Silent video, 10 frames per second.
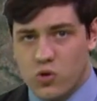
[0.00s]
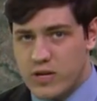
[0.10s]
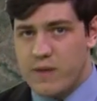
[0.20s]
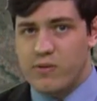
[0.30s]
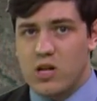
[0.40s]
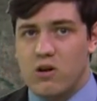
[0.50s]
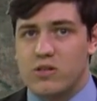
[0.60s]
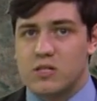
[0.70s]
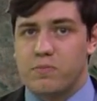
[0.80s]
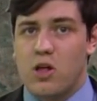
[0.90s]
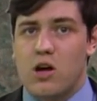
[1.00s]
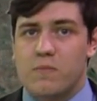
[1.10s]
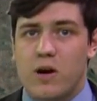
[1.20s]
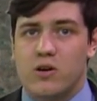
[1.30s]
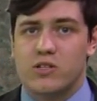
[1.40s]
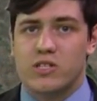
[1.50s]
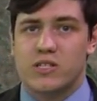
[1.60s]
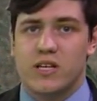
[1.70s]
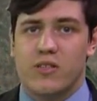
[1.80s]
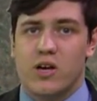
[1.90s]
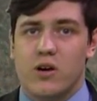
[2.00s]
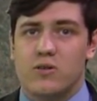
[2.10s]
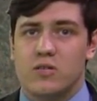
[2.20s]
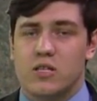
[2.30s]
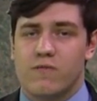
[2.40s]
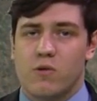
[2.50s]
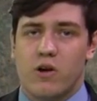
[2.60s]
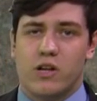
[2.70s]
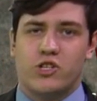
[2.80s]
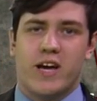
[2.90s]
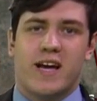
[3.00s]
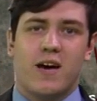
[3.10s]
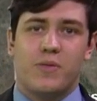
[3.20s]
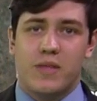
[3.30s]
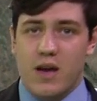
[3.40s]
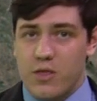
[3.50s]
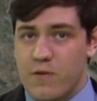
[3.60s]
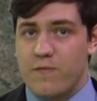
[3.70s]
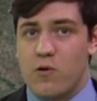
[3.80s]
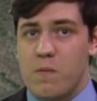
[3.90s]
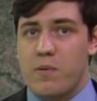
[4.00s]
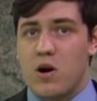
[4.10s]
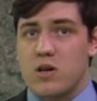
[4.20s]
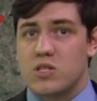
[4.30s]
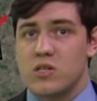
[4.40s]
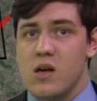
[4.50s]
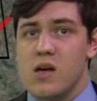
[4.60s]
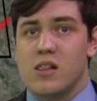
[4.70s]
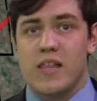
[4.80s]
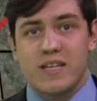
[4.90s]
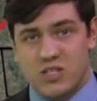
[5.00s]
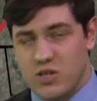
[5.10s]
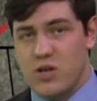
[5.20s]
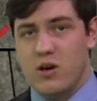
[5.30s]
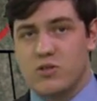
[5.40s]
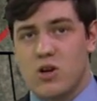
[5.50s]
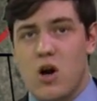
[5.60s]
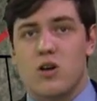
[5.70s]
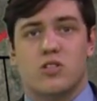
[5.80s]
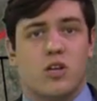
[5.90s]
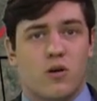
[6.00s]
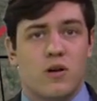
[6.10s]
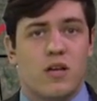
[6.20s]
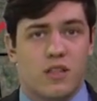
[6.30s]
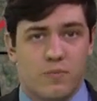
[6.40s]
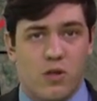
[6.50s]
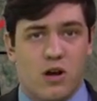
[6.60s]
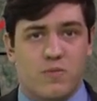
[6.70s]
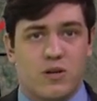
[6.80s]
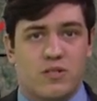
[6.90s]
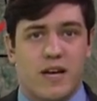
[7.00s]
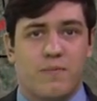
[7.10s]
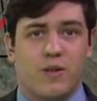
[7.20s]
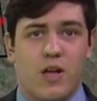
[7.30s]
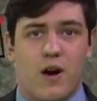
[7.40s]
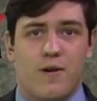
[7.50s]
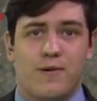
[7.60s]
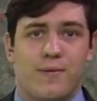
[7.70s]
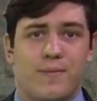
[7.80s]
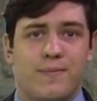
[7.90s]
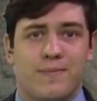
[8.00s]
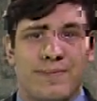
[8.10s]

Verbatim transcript: scroll down below in this blog post to see those. If you want to check out the other four parts, links to those are also in the blog post down below.